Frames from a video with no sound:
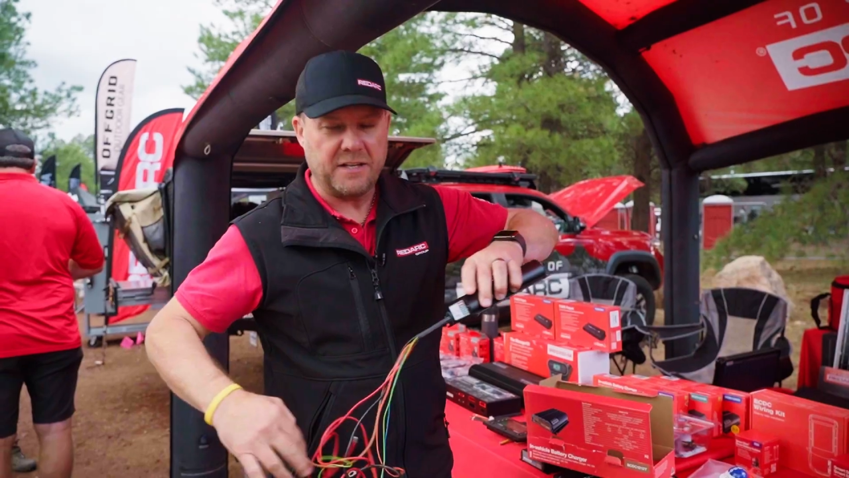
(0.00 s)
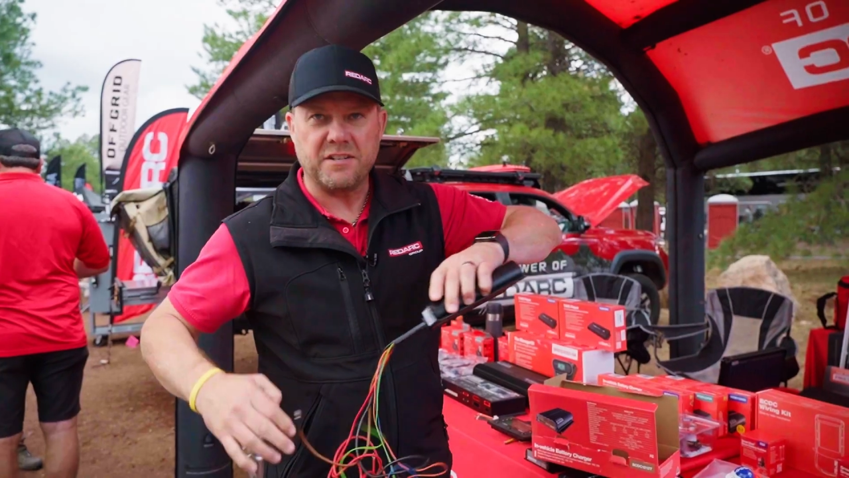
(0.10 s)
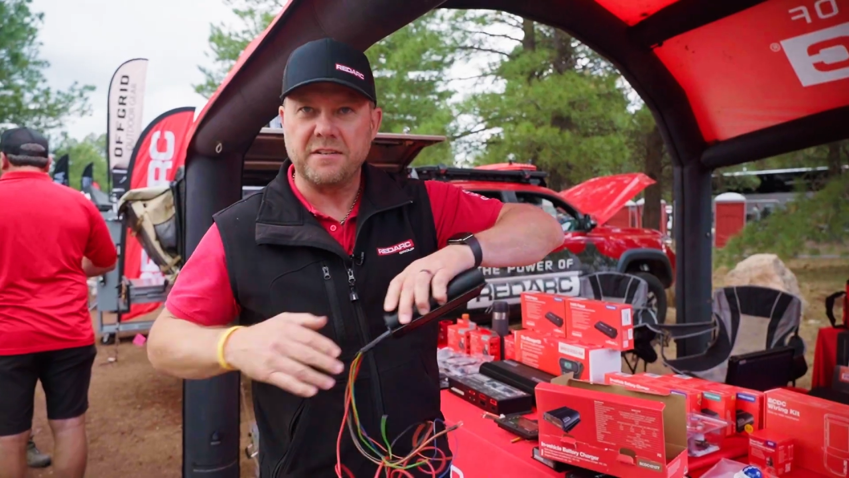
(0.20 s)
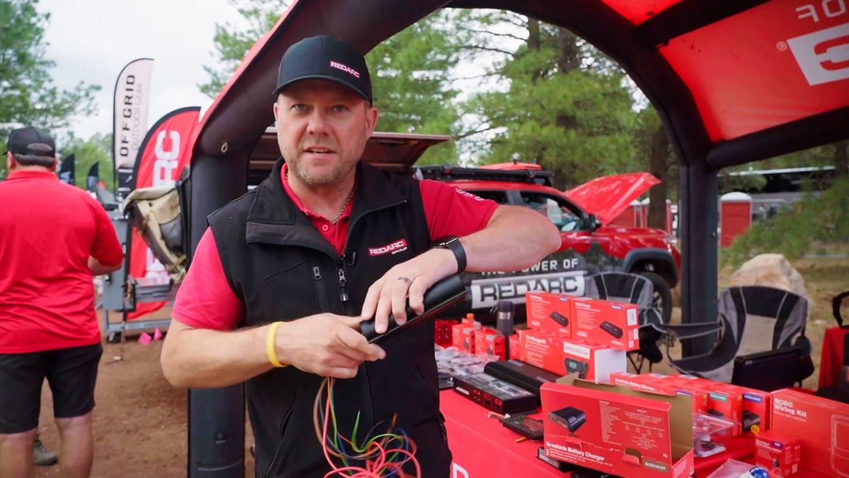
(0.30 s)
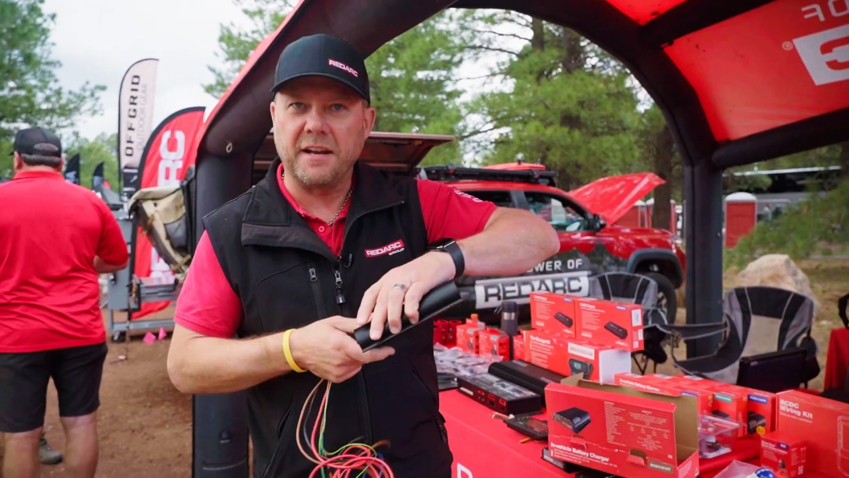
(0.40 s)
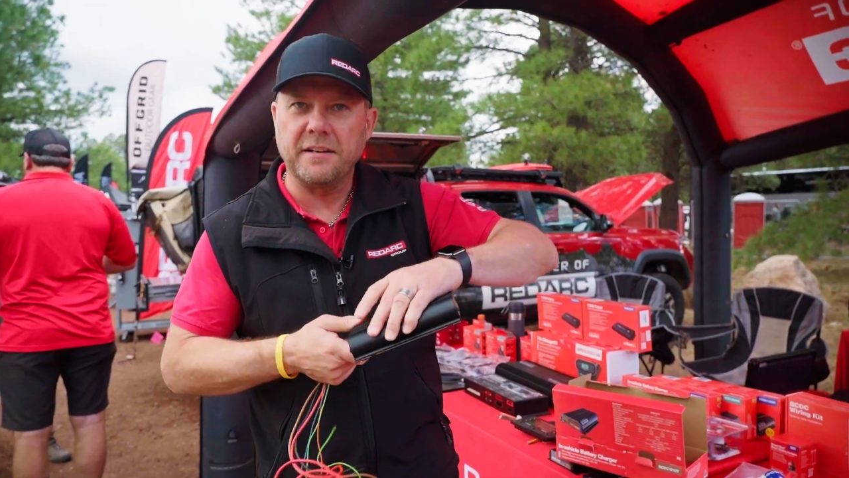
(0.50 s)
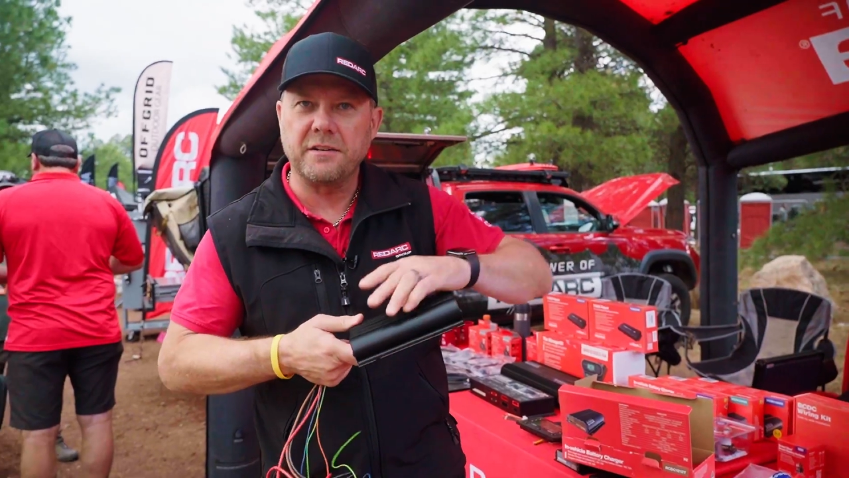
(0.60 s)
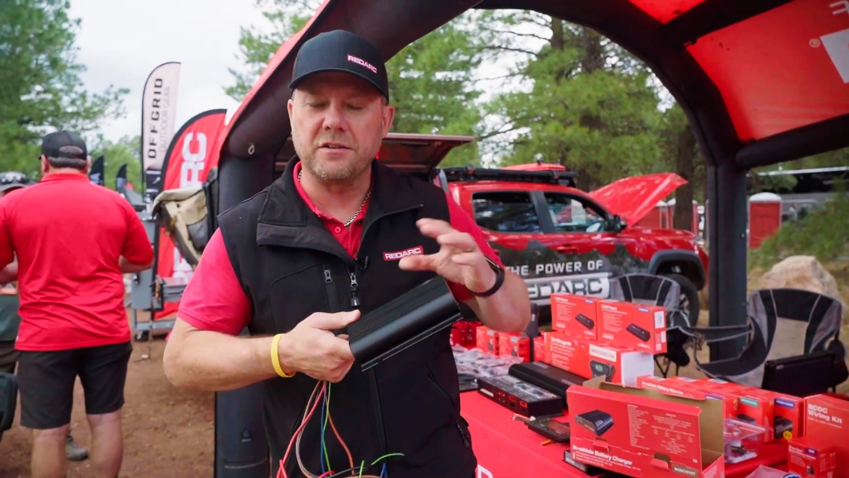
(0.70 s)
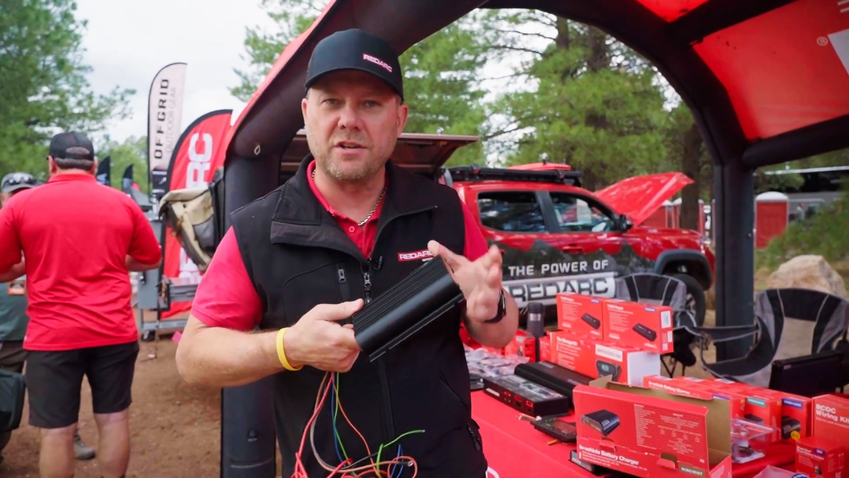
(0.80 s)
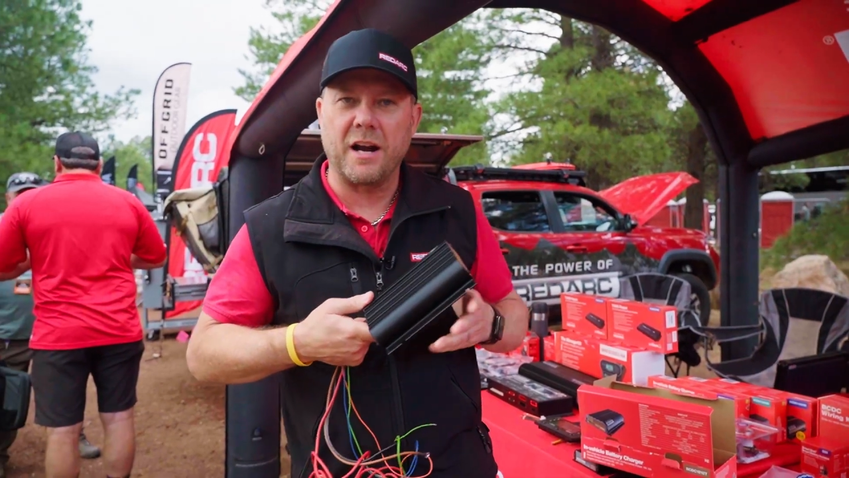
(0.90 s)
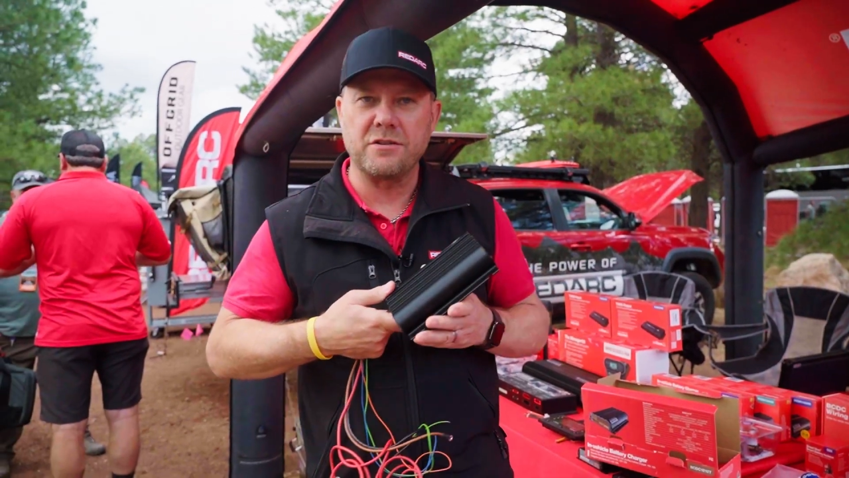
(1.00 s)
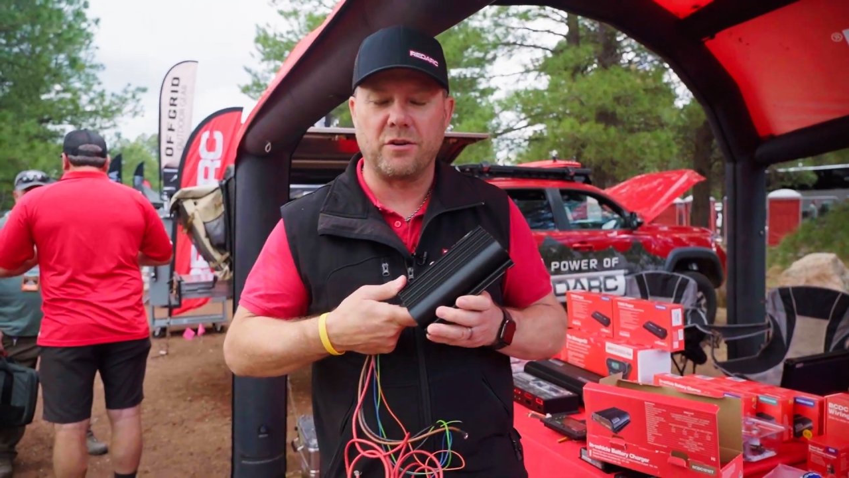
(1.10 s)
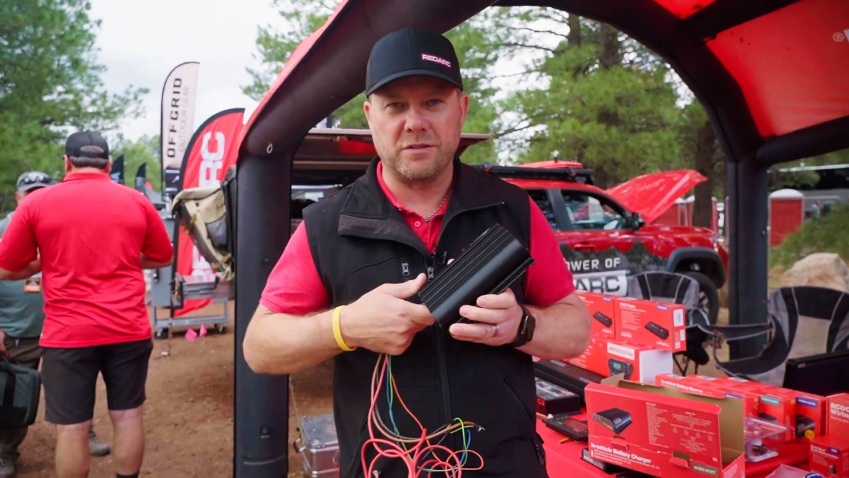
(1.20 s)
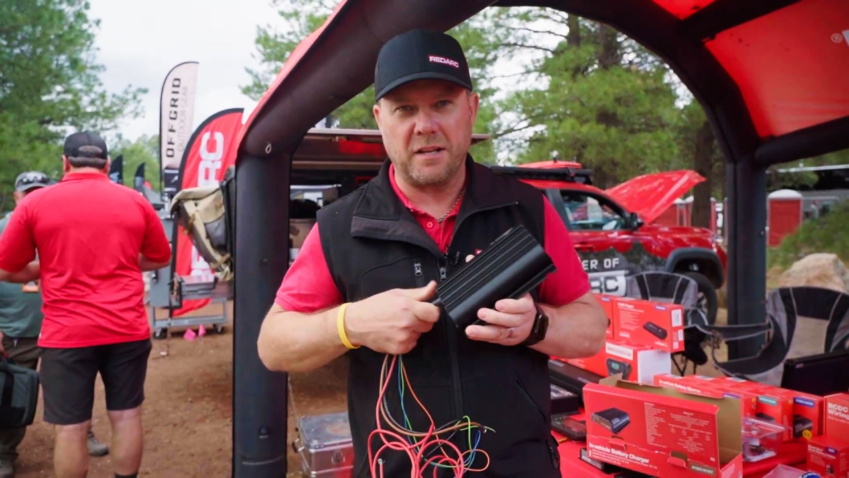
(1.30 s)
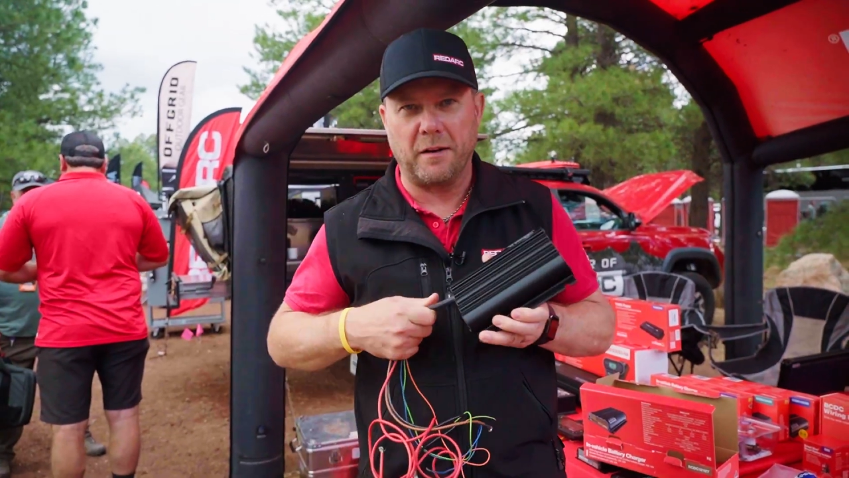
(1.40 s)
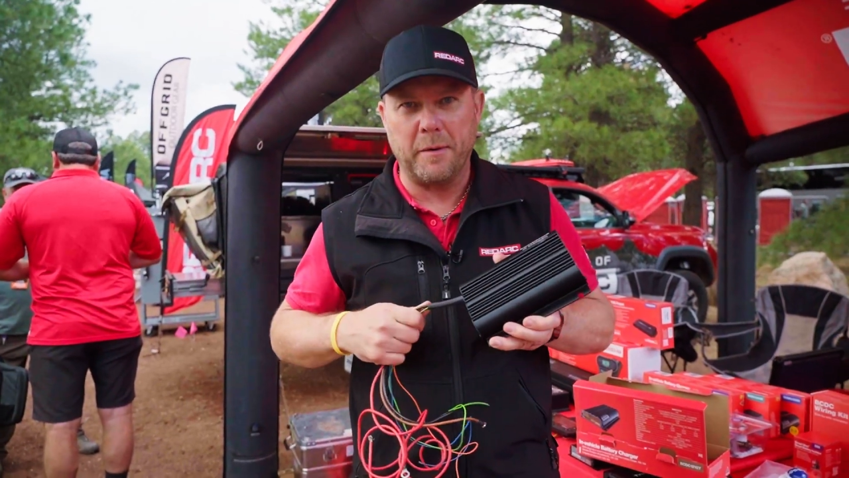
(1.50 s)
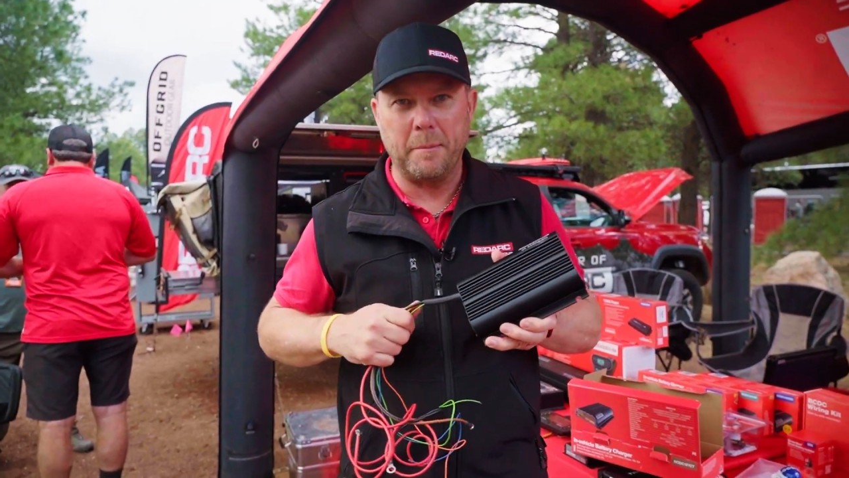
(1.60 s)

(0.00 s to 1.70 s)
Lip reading: It's intended to charge auxiliary